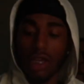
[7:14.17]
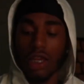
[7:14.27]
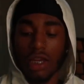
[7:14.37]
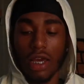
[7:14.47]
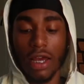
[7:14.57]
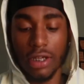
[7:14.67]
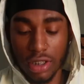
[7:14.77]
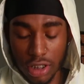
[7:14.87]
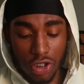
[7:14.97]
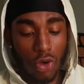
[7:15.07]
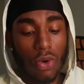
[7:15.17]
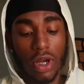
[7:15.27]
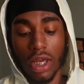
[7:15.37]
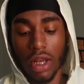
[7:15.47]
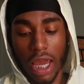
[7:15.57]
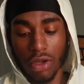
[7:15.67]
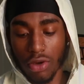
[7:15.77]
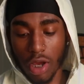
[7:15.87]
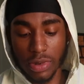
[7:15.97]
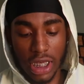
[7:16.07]
to get done. Just doing it. Like, you
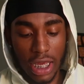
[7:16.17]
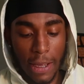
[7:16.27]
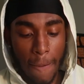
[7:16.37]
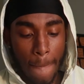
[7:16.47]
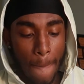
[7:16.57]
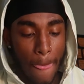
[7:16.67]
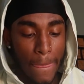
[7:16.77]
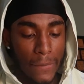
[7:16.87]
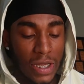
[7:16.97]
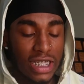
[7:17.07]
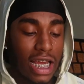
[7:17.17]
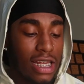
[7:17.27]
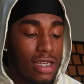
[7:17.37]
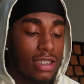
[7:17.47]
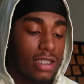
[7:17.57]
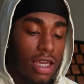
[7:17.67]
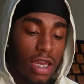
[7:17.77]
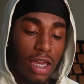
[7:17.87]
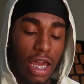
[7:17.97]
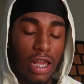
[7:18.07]
know what I'm saying? Because I need to
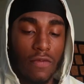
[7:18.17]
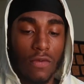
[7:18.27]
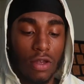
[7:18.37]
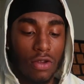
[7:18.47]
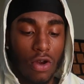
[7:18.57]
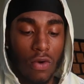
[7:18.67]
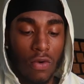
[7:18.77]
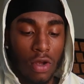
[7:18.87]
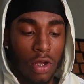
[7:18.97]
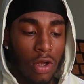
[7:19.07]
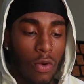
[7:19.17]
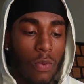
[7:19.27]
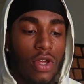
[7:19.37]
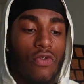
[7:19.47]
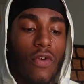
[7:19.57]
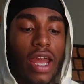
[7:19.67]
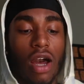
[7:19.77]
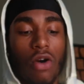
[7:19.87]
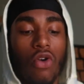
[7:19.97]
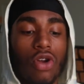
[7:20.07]
see it and you know, when you write
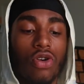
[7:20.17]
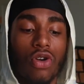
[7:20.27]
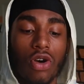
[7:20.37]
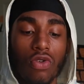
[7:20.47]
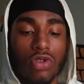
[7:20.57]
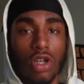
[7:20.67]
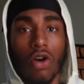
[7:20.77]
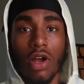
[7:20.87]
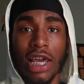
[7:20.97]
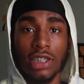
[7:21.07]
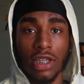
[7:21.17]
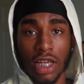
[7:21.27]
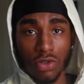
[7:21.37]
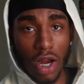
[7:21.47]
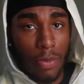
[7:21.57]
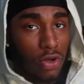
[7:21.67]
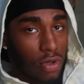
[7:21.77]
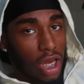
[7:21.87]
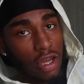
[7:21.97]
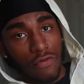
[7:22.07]
out all your goals and all that shit, that's what I've been
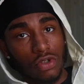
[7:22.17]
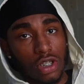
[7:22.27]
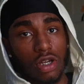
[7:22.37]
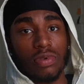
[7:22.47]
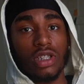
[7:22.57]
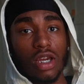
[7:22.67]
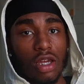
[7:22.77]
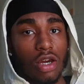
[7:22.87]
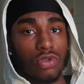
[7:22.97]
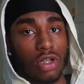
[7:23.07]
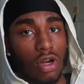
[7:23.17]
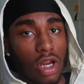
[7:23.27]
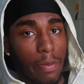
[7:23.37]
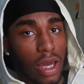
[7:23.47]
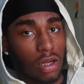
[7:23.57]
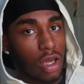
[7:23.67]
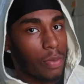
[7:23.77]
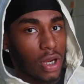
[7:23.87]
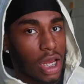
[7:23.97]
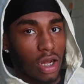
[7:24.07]
doing. Like if you see them sticky notes and all that back there,
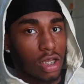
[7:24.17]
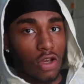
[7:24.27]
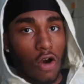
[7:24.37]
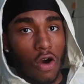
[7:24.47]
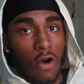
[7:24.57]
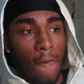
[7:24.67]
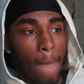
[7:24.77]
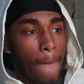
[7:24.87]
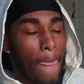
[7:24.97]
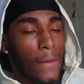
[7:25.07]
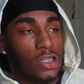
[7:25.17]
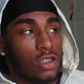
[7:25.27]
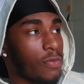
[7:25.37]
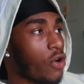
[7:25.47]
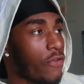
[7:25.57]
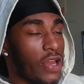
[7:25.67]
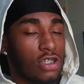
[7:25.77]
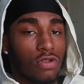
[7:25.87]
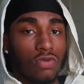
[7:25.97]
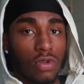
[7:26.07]
bro, like that's all just
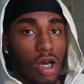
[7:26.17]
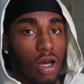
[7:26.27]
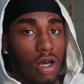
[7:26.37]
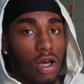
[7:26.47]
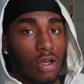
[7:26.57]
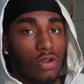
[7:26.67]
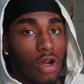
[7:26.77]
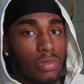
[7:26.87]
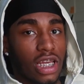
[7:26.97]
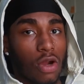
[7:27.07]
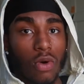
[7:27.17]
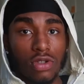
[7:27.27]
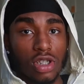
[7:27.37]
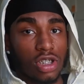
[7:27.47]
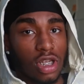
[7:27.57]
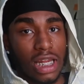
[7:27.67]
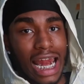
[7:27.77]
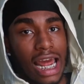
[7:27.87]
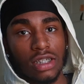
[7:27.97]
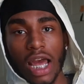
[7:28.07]
motivational uh you know i'm saying quotes and shit that
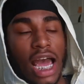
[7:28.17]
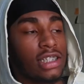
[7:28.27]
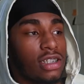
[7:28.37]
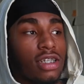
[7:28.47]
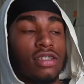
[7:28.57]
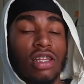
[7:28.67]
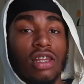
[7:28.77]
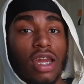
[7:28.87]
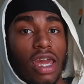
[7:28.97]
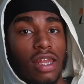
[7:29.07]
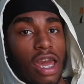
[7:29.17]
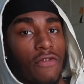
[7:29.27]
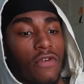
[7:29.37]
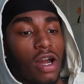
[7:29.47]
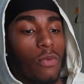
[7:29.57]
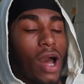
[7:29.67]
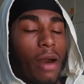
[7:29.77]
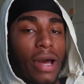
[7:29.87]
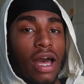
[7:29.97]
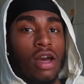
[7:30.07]
i i just need to look at like fuck why
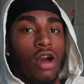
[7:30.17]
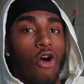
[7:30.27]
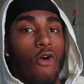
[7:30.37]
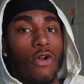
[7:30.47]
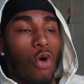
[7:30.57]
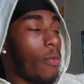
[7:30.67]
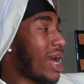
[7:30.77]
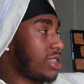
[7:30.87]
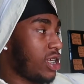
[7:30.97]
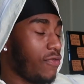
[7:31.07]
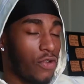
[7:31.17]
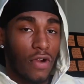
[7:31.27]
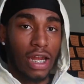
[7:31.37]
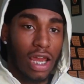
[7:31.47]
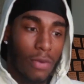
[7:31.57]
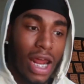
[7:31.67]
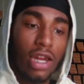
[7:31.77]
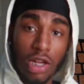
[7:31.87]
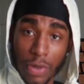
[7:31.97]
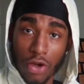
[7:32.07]
am i on on my tv right now when i
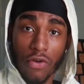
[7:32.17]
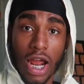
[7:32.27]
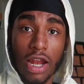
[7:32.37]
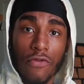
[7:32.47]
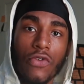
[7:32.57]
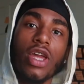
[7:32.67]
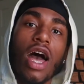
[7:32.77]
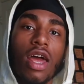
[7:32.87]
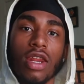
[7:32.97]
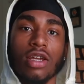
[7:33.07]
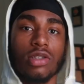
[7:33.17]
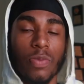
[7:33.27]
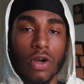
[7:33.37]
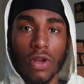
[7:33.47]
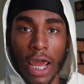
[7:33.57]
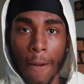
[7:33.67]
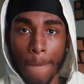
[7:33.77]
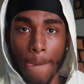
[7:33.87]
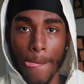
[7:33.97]
need to be grinding for y'all niggas bro like